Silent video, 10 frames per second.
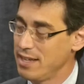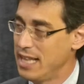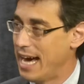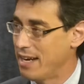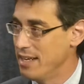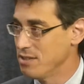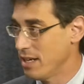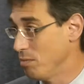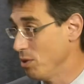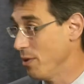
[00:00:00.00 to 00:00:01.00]
That is
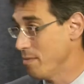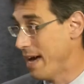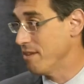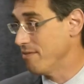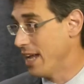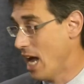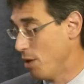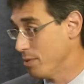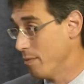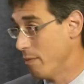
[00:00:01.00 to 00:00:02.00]
an employee benefit,
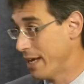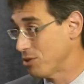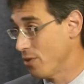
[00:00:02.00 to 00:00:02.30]
helps people make